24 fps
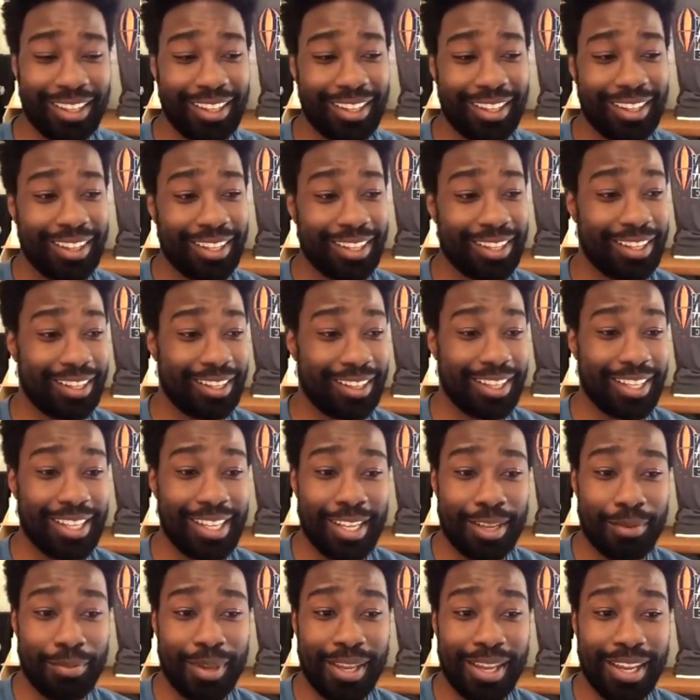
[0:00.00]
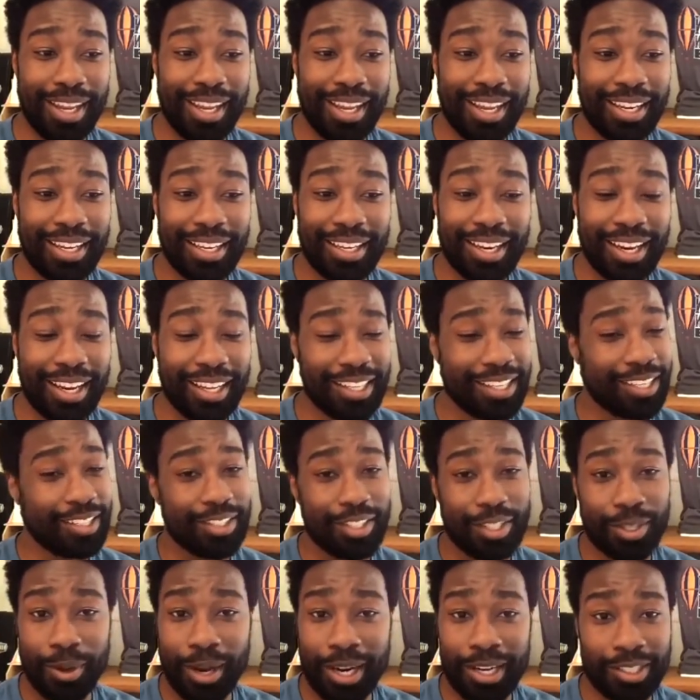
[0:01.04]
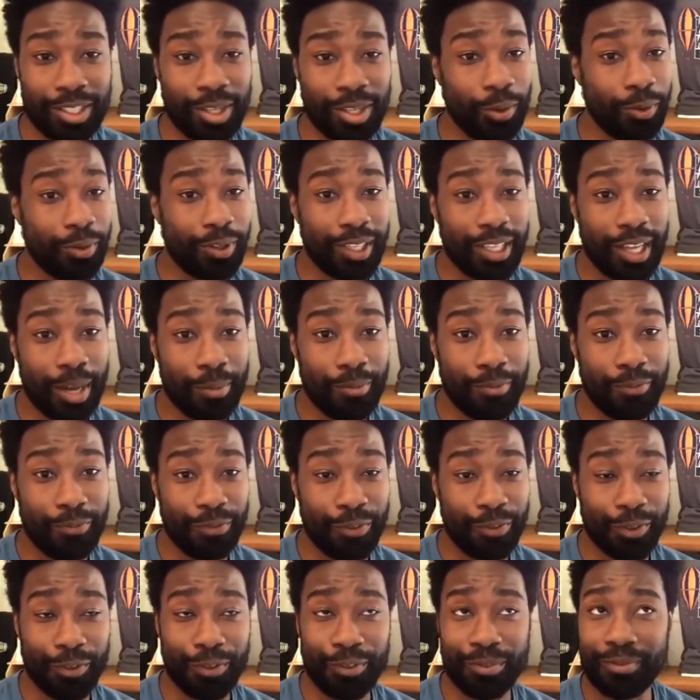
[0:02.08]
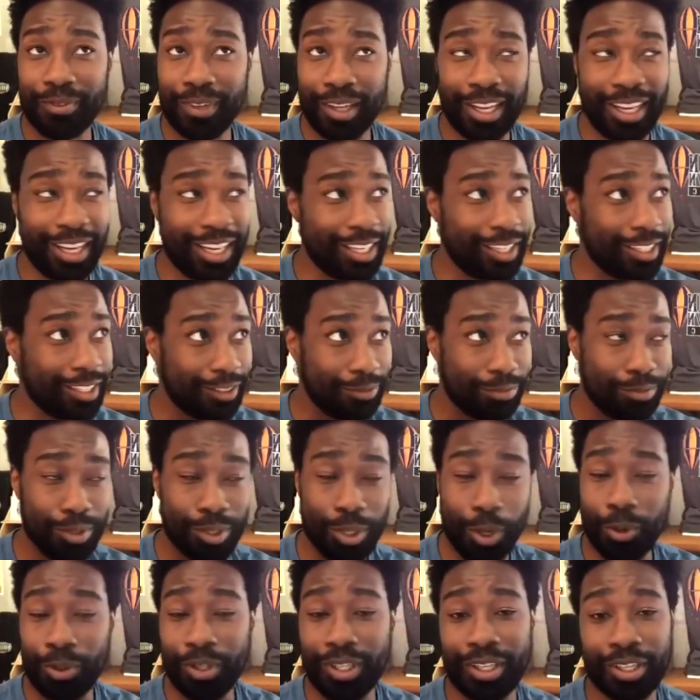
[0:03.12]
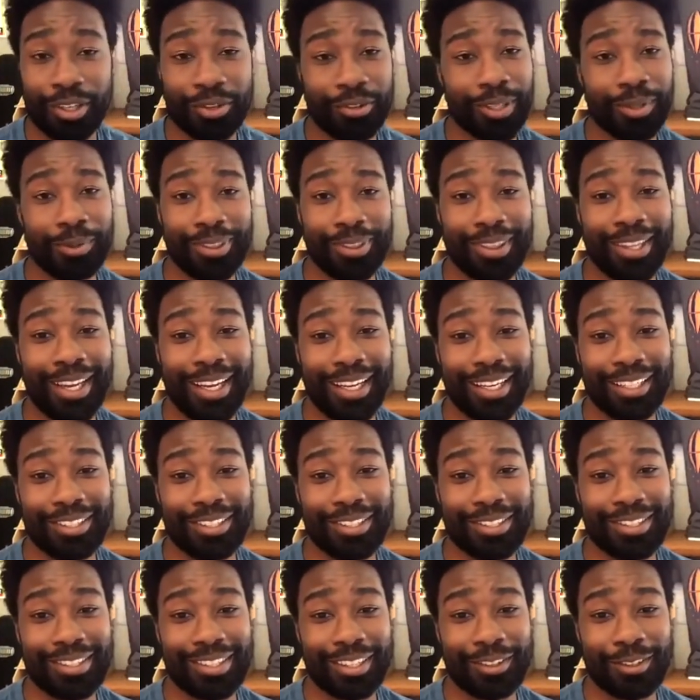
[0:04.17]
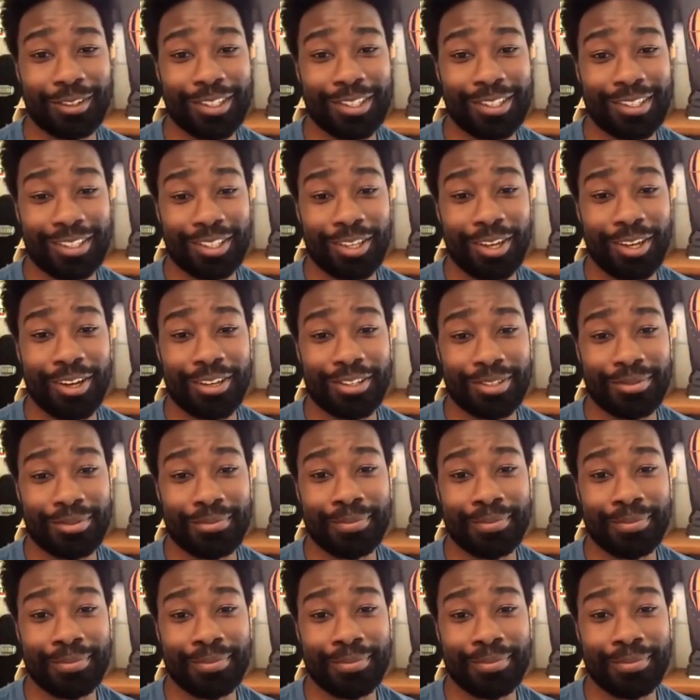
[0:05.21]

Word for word: the the EP, and uh, so I totally, I'm full, I totally agree with that. It's it's it's awesome.